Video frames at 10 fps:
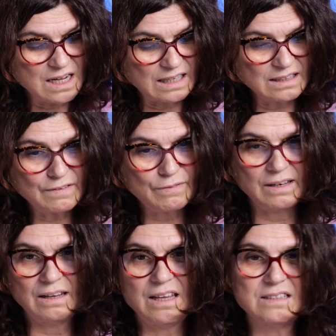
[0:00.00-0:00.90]
And
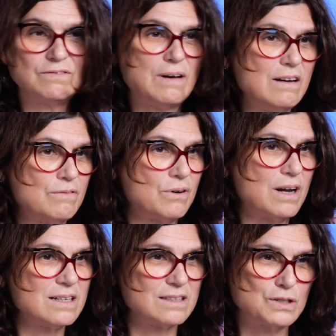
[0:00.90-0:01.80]
definitely it's fun for
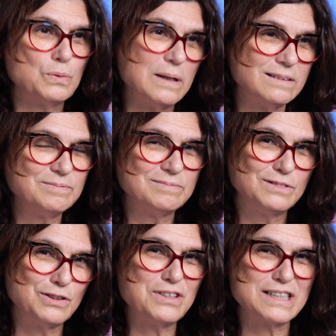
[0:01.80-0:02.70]
us as well,
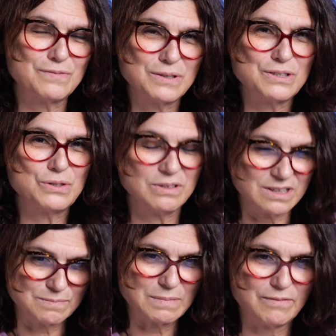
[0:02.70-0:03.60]
not just for the
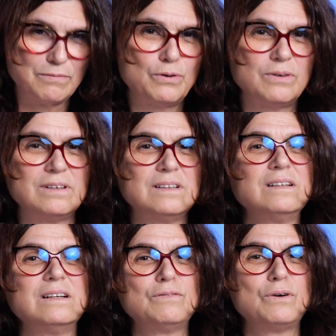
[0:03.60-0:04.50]
students, but
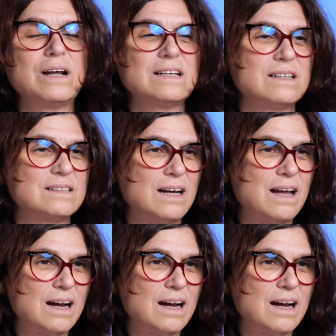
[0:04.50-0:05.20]
for us as an